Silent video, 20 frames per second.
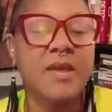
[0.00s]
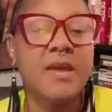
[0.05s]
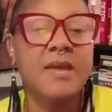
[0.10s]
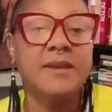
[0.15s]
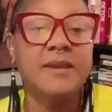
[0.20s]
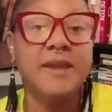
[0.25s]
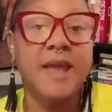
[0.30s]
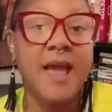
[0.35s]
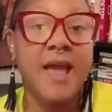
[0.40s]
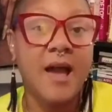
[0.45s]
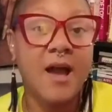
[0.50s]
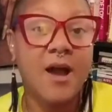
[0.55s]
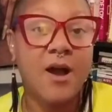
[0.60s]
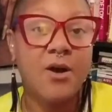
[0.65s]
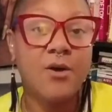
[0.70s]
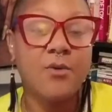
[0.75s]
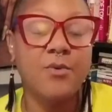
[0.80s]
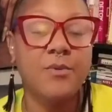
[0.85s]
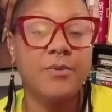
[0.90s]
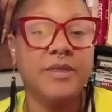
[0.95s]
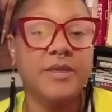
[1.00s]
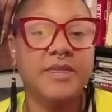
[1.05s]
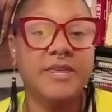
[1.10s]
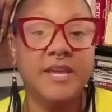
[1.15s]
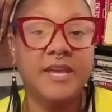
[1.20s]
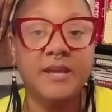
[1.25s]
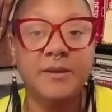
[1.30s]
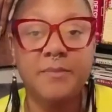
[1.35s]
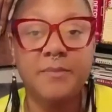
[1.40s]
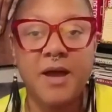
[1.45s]
Now, when we
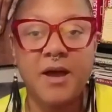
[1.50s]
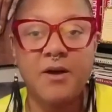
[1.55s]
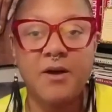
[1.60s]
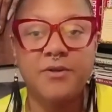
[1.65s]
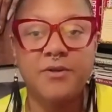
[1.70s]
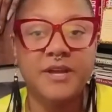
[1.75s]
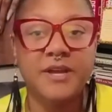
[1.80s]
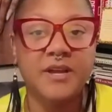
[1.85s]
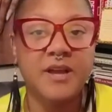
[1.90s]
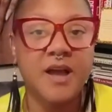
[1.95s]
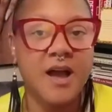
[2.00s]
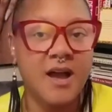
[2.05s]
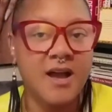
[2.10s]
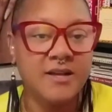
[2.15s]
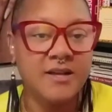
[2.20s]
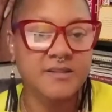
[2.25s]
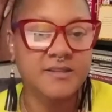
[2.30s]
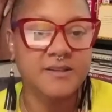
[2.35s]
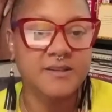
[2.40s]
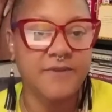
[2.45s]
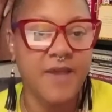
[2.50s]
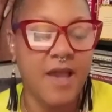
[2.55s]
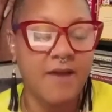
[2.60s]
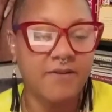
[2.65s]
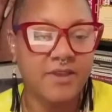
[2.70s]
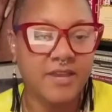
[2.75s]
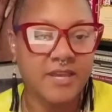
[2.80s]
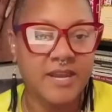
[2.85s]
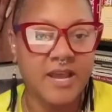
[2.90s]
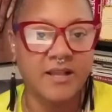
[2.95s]
think about the cons of
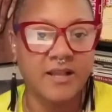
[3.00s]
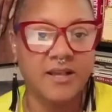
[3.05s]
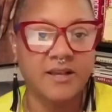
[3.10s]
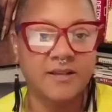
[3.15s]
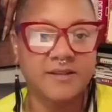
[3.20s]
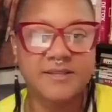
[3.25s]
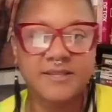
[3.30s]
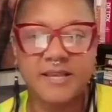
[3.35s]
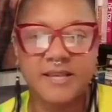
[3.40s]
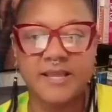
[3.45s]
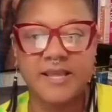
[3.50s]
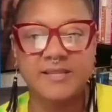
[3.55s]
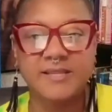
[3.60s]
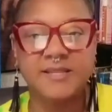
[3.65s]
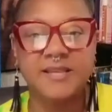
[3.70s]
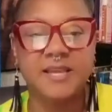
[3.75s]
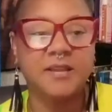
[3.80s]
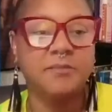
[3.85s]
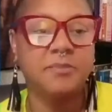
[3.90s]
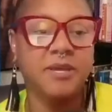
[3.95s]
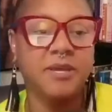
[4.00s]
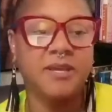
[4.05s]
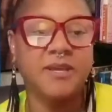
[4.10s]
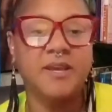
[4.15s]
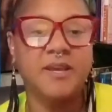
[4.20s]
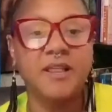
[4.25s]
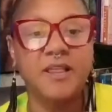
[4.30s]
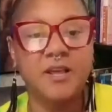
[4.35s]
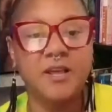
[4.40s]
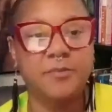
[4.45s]
having an LLC, that's going to be
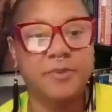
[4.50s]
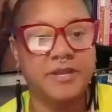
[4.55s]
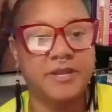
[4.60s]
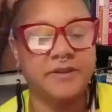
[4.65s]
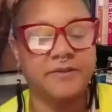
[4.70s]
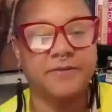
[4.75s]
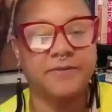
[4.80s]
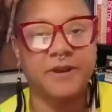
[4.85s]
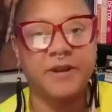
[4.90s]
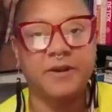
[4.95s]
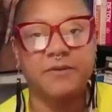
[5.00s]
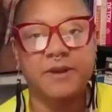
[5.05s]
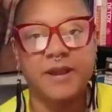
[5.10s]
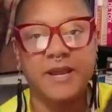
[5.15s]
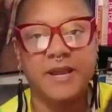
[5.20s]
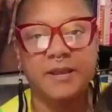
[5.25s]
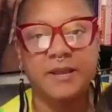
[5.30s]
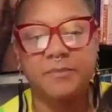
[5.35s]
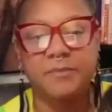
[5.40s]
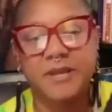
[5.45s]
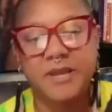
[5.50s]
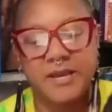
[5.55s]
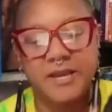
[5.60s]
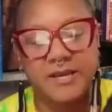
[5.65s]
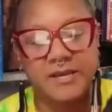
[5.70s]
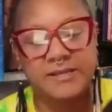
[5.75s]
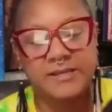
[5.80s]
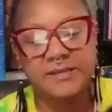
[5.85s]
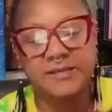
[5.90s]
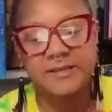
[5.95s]
a little bit different, right?
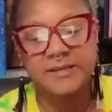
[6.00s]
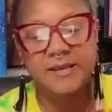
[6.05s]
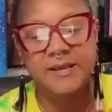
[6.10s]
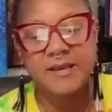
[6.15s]
Because